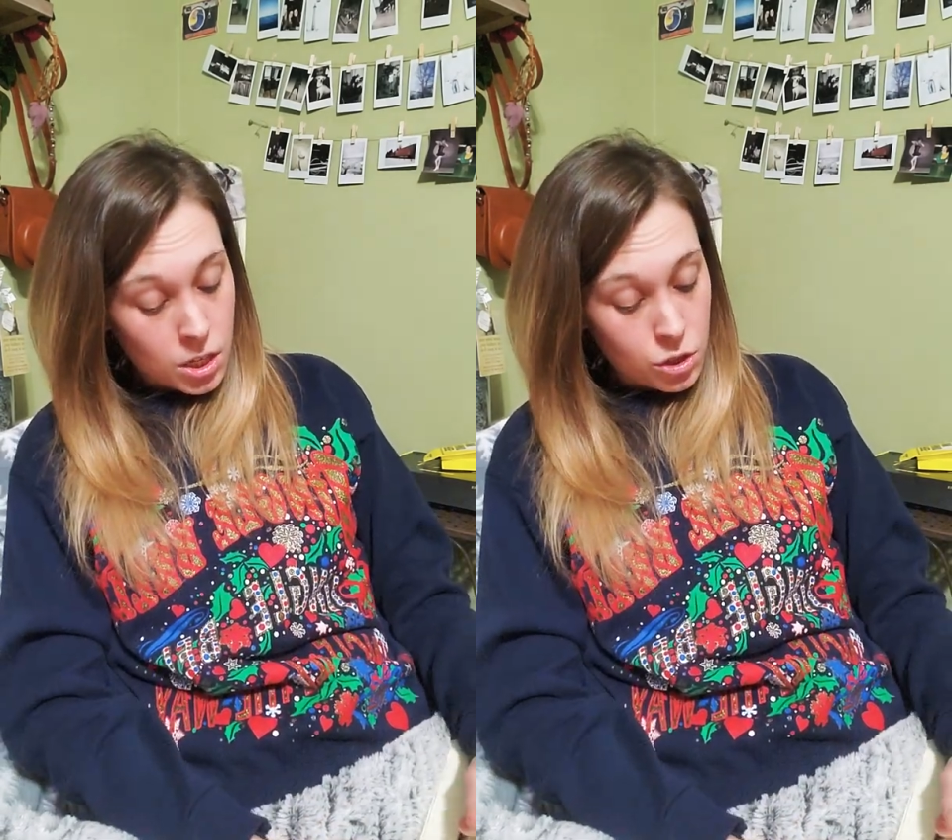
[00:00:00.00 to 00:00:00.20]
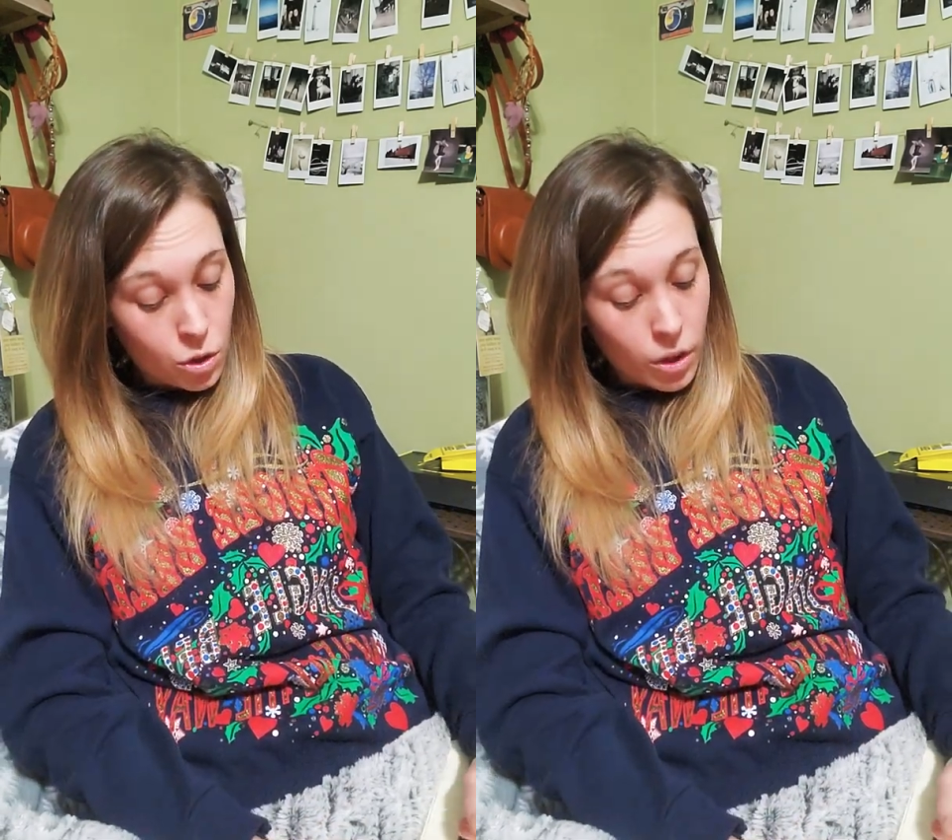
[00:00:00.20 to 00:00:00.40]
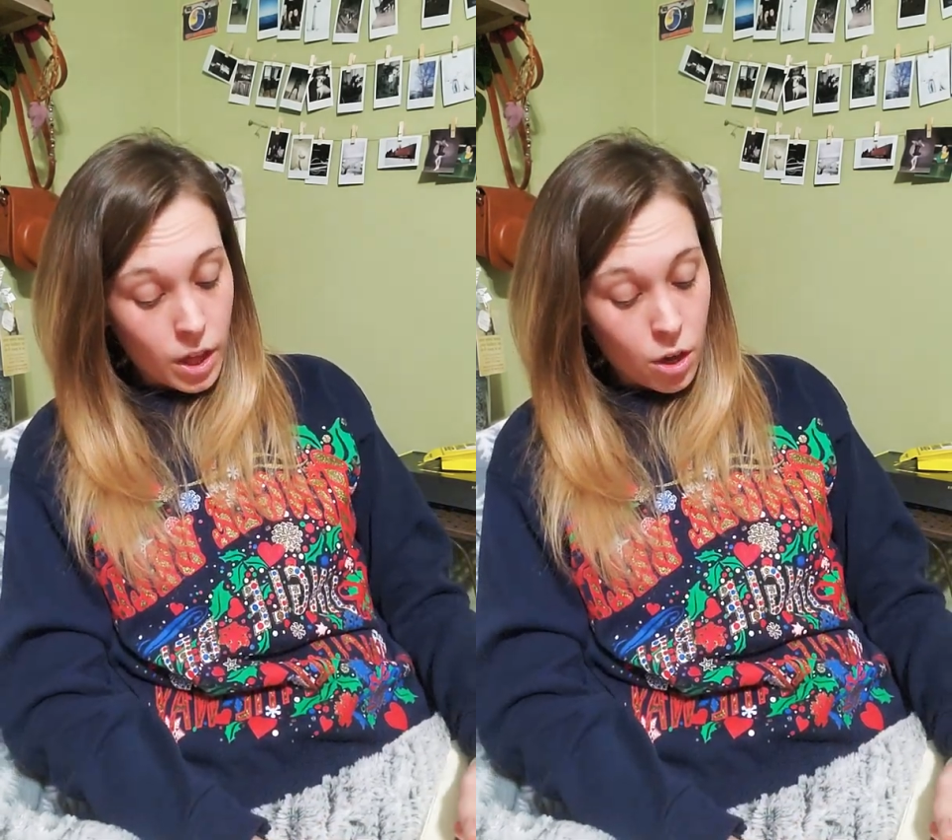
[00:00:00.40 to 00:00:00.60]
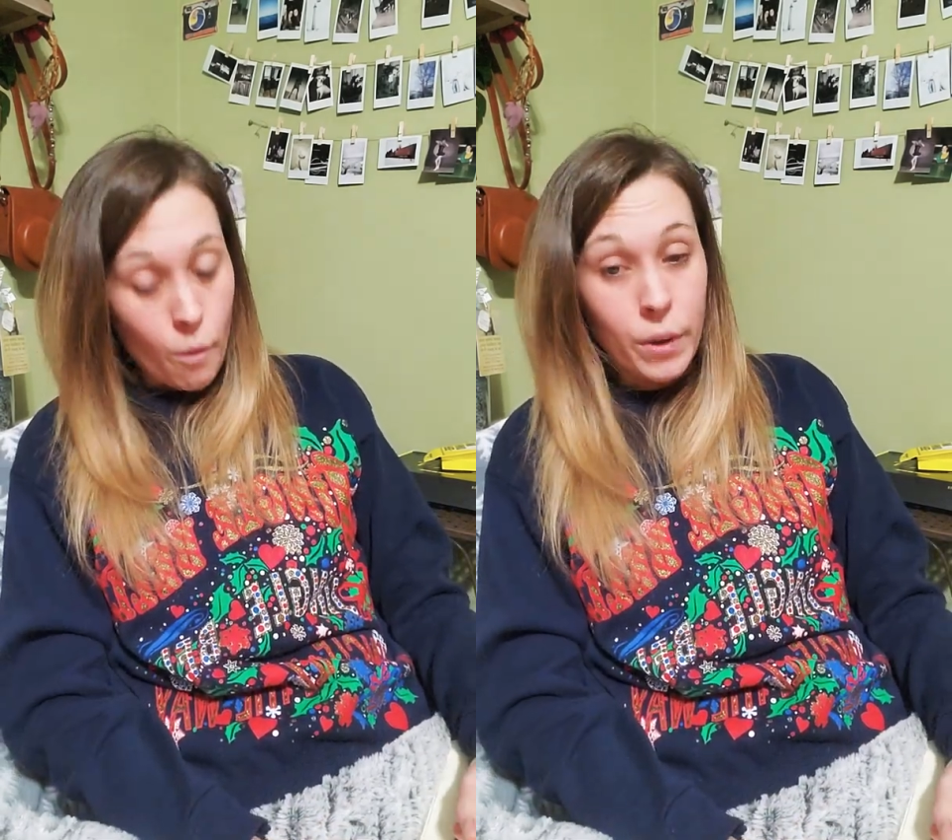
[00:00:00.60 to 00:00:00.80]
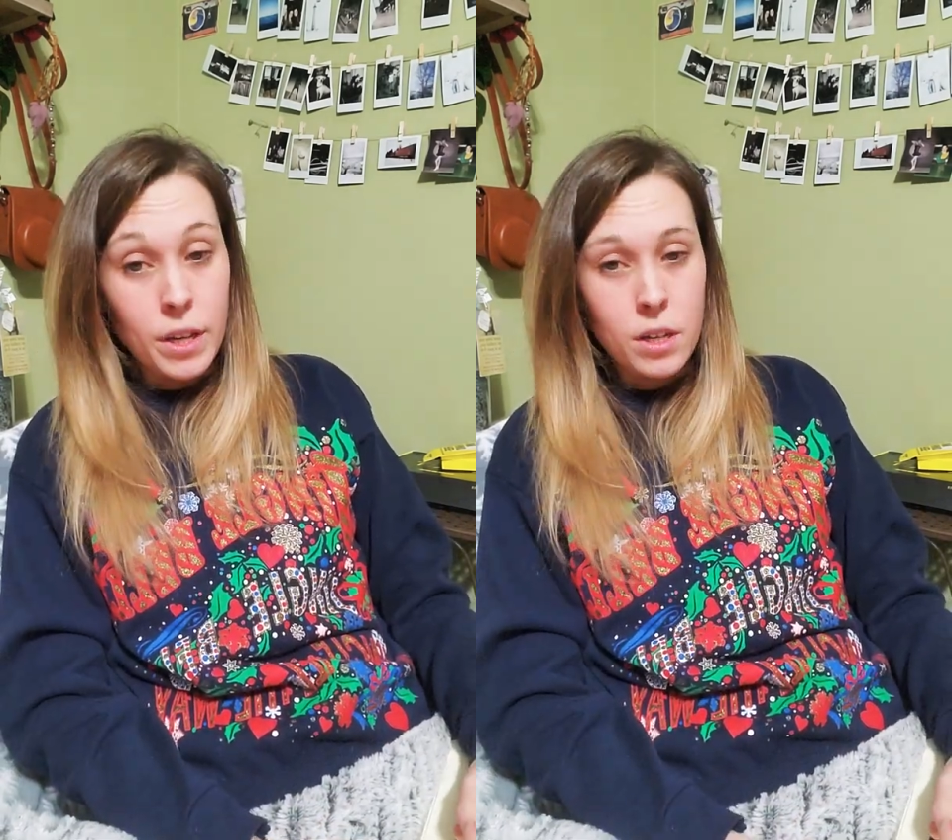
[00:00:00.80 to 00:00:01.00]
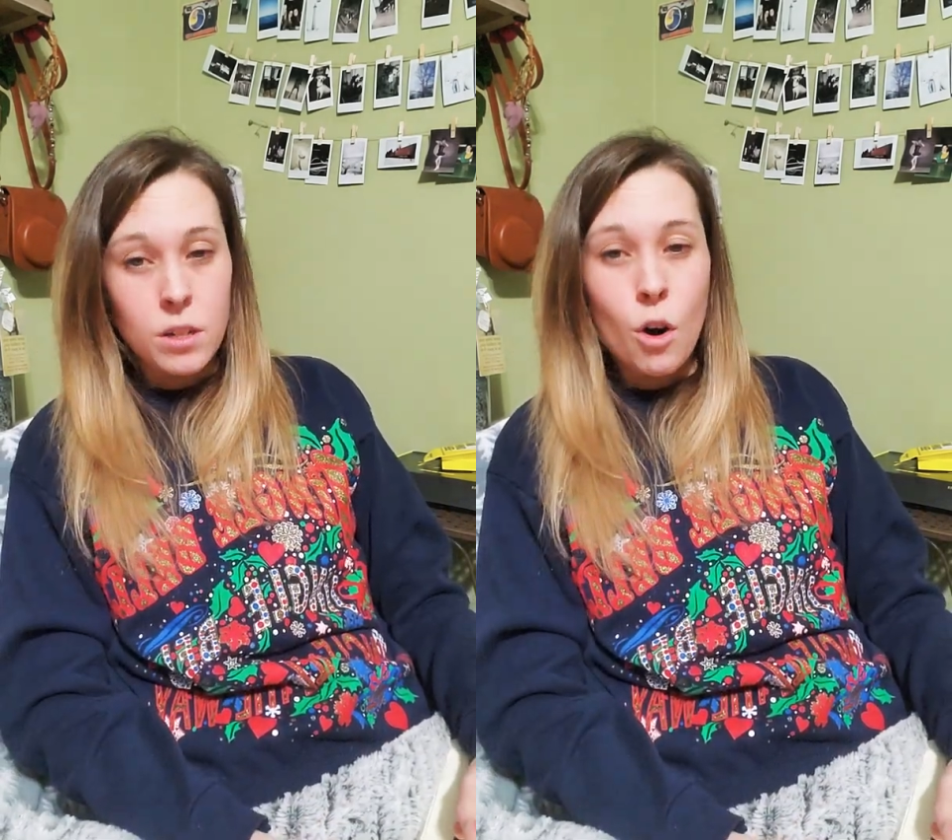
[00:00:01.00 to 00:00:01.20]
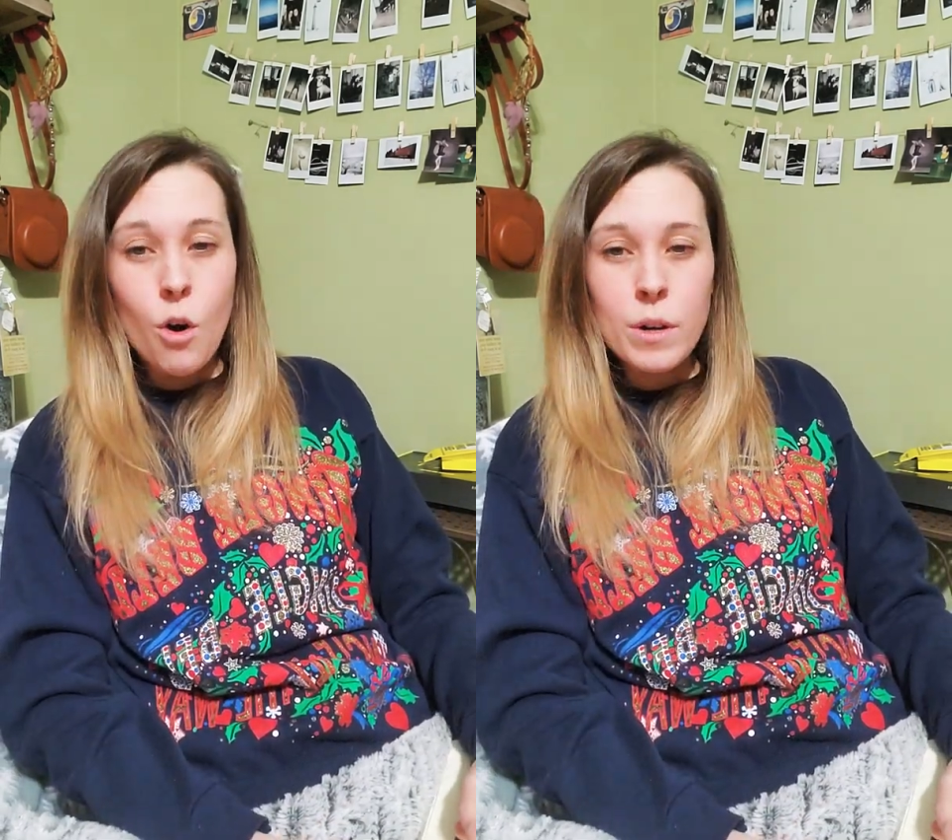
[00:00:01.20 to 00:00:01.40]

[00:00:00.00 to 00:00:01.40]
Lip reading: So, like, going, oh,